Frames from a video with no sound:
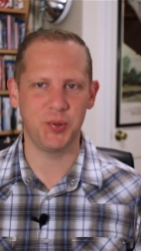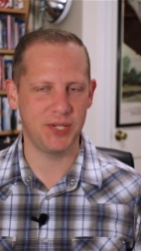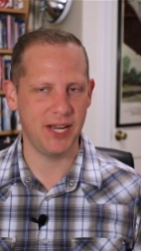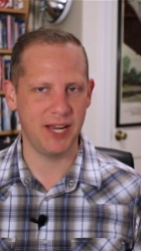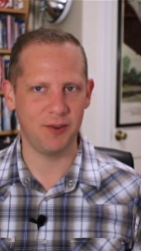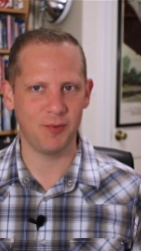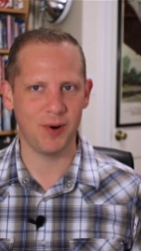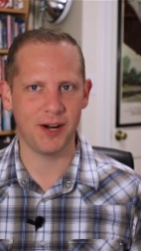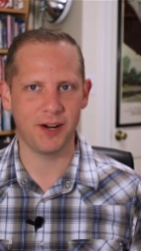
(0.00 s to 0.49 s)

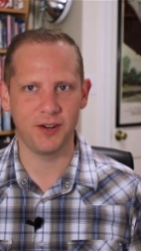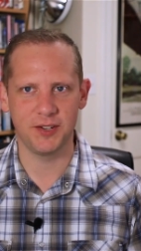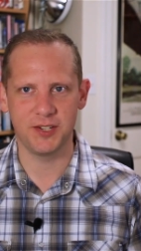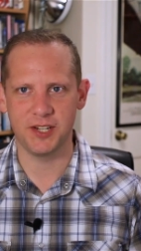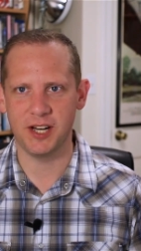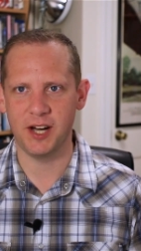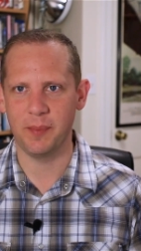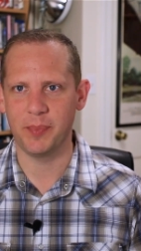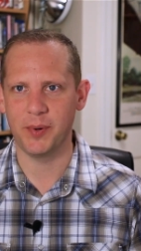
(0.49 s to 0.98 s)
10
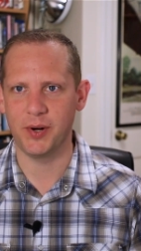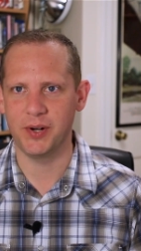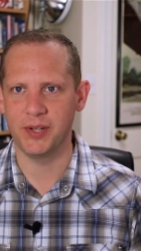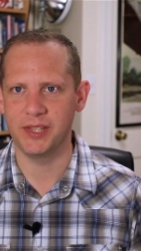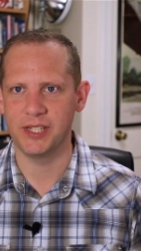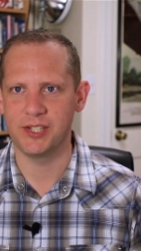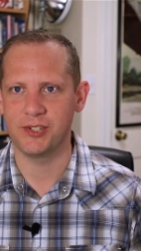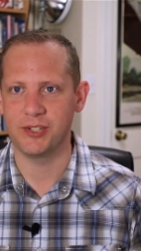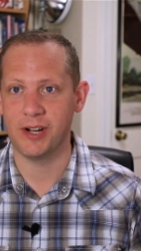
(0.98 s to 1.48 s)
records up
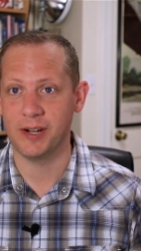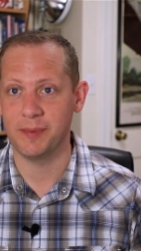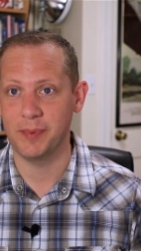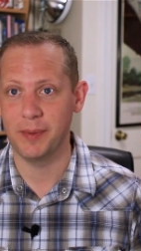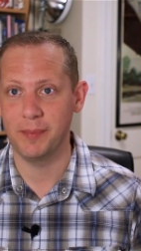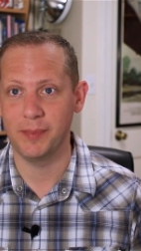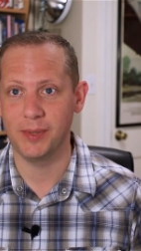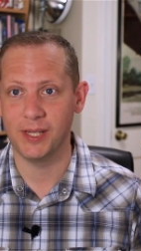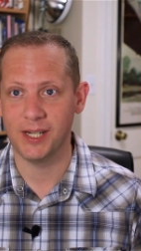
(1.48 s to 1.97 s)
on the
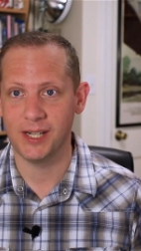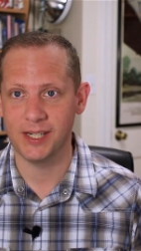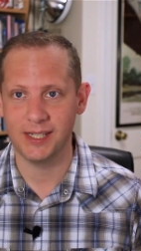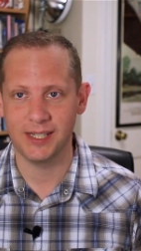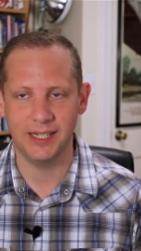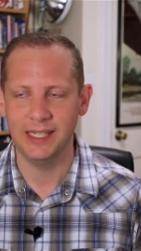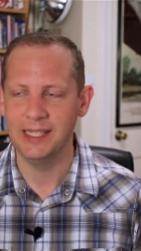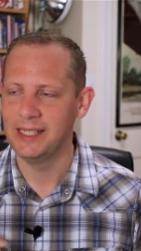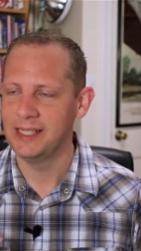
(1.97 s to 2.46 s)
chopping
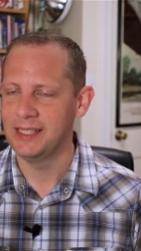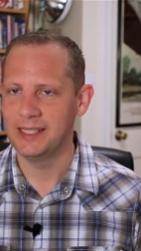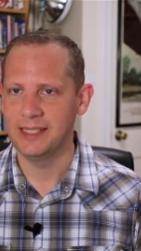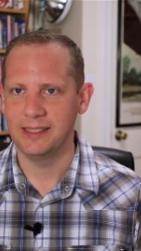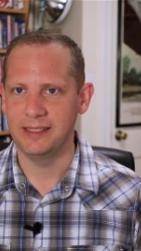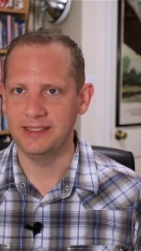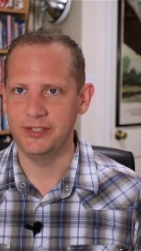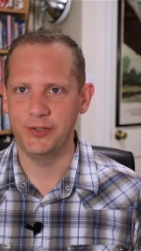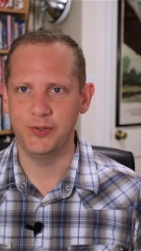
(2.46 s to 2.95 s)
block
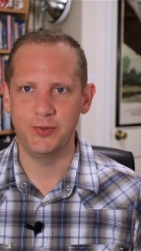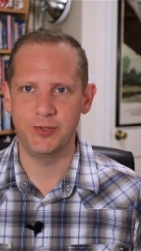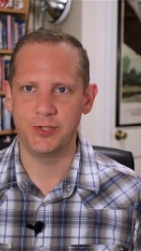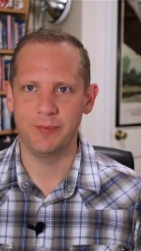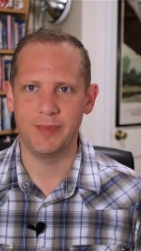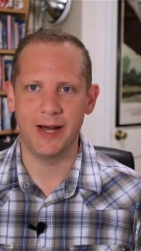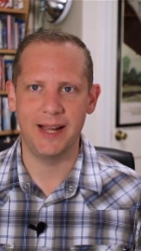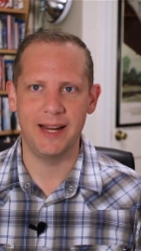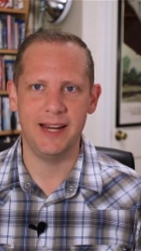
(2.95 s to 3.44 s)
new
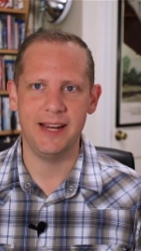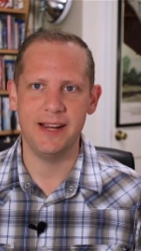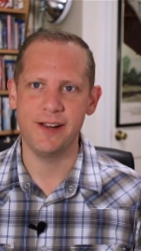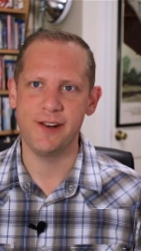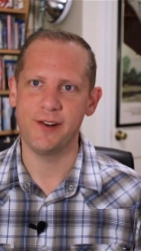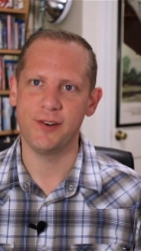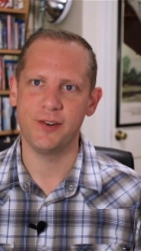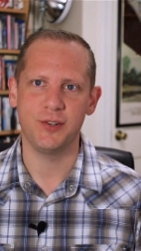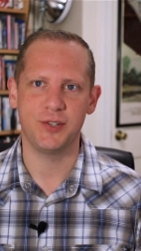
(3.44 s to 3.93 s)
to my
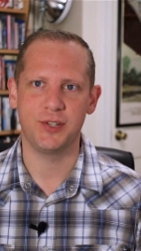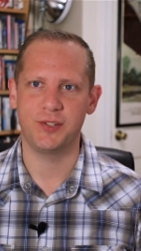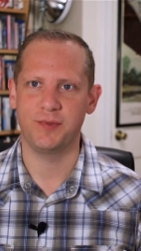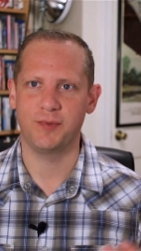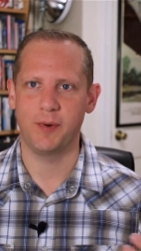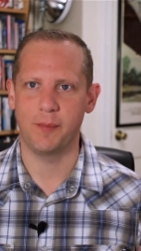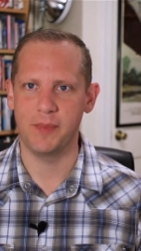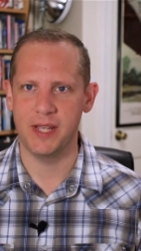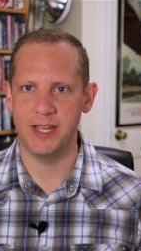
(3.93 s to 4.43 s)
ears
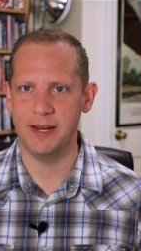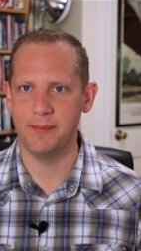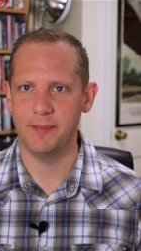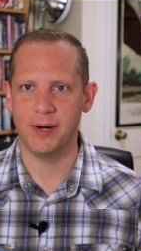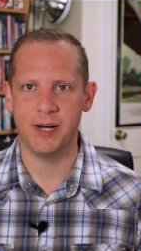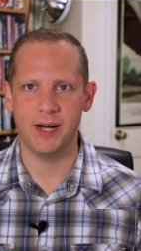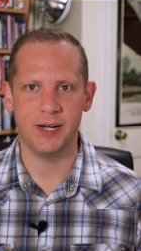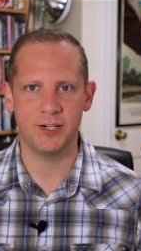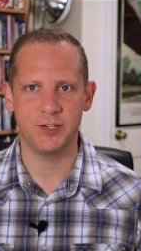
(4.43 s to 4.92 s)
from the
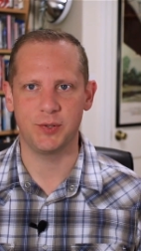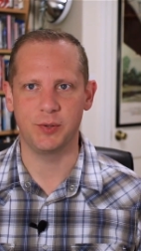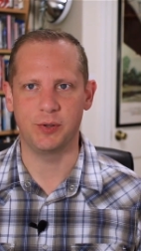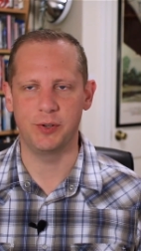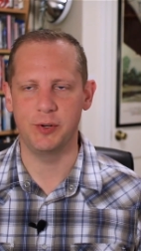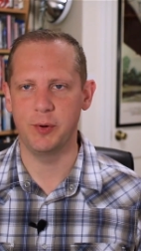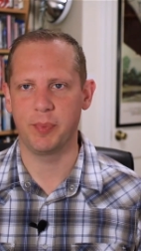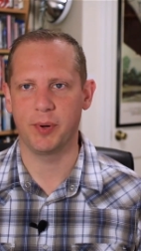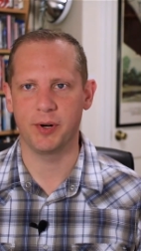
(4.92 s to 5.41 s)
inbox
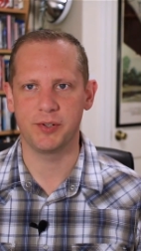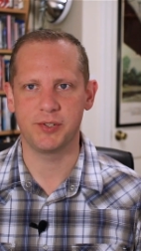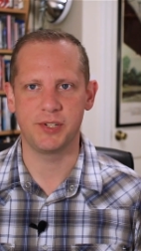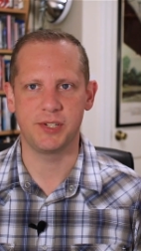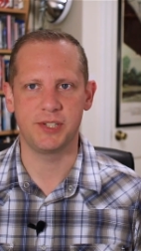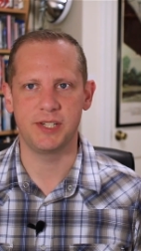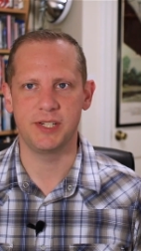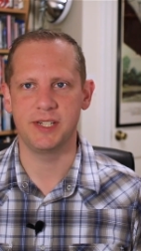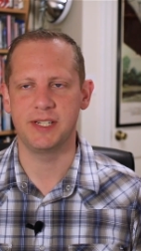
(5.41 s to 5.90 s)
or new
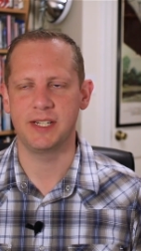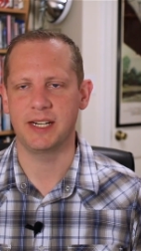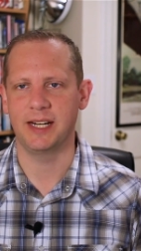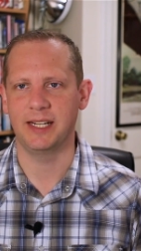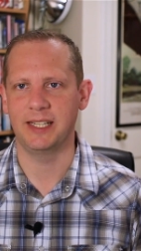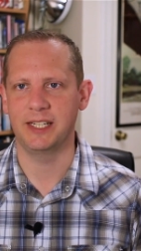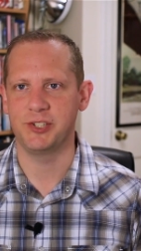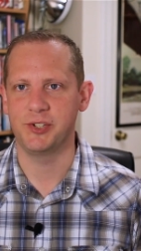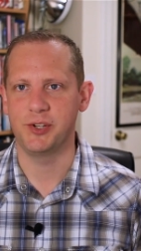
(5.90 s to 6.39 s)
purchases, and
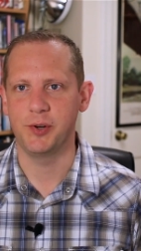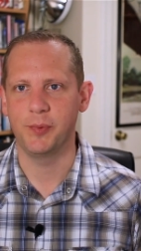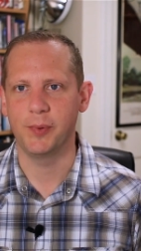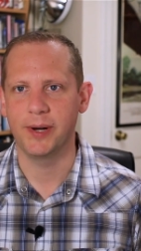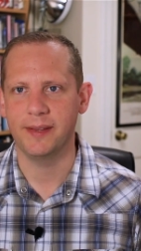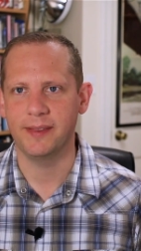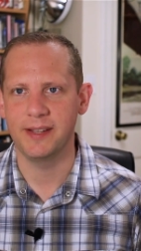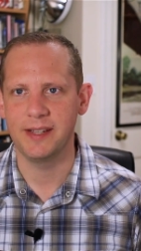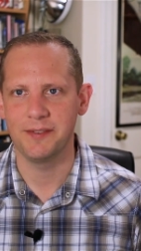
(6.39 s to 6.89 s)
I let you know
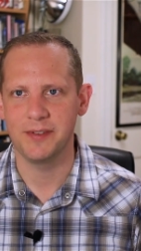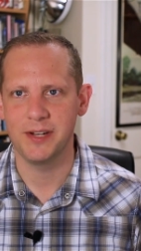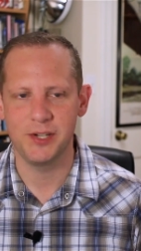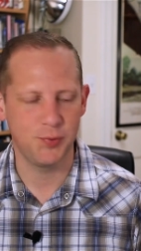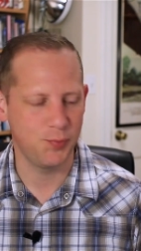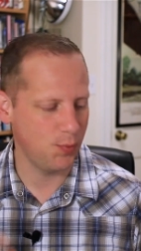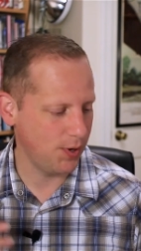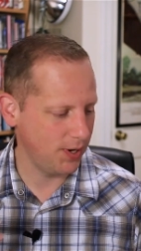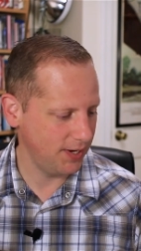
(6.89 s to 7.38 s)
what I think of
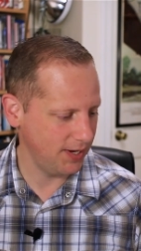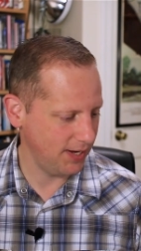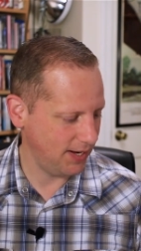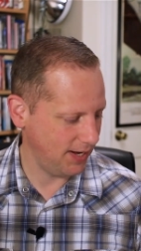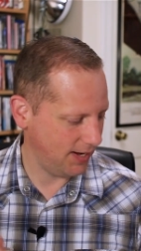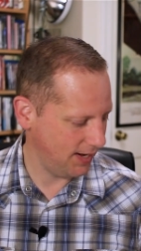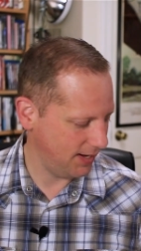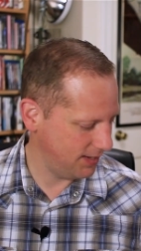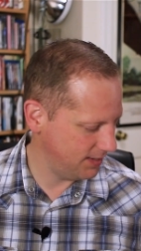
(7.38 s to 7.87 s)
each one
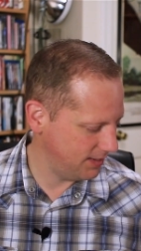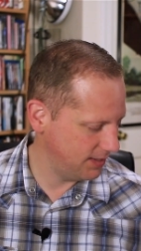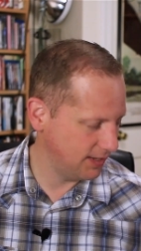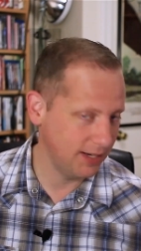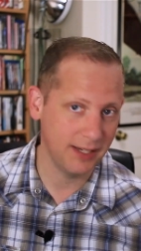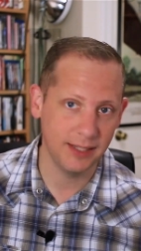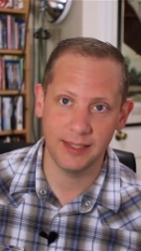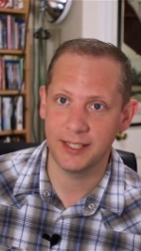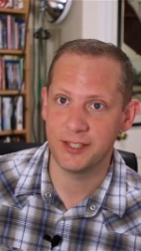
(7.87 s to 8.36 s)
and
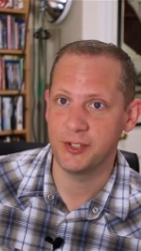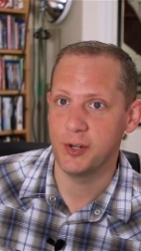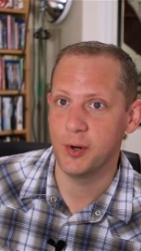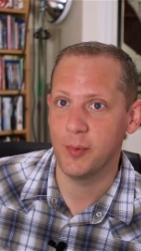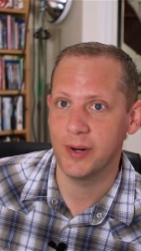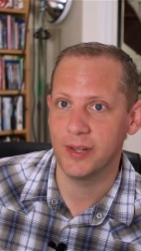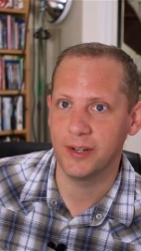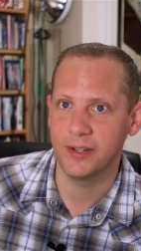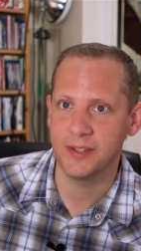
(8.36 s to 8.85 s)
uh, let you know
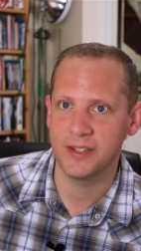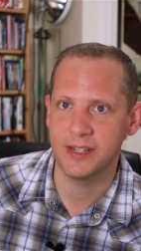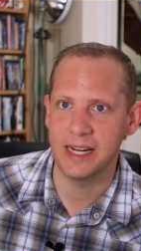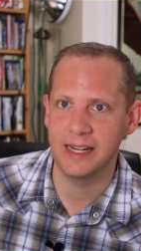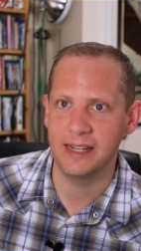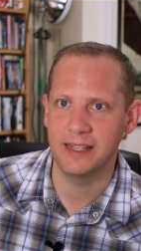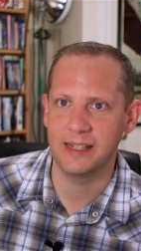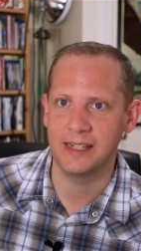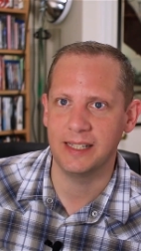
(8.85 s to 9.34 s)
whether they're
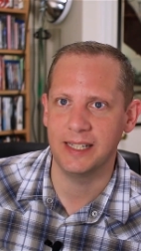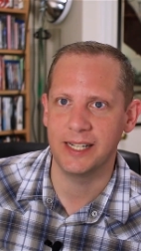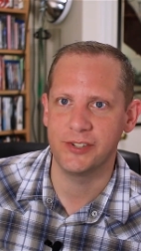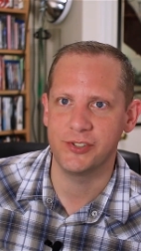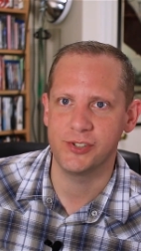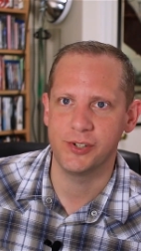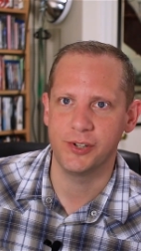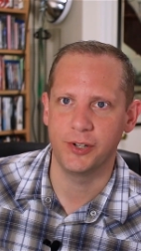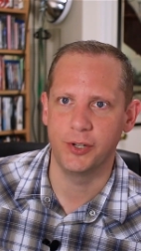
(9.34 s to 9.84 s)
staying in the
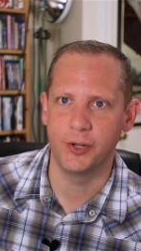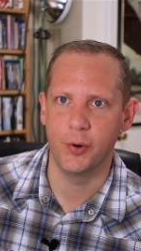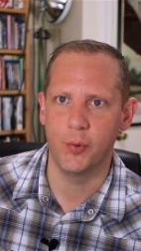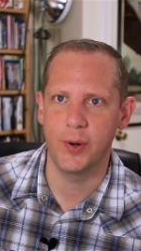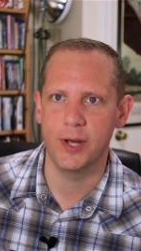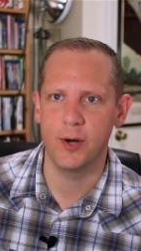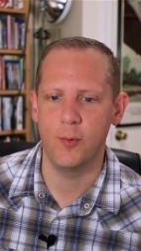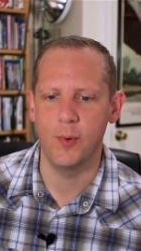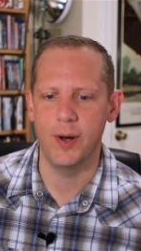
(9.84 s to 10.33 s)
collection or
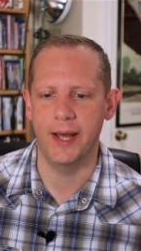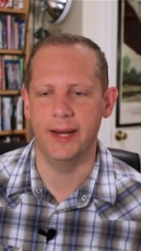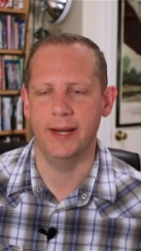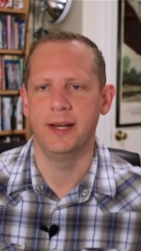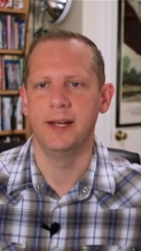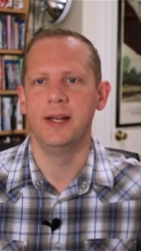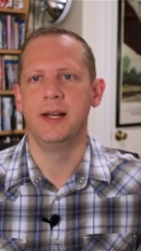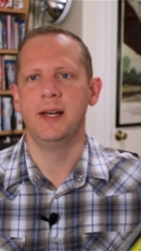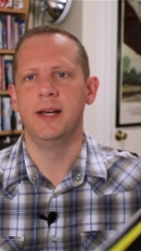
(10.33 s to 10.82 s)
going away.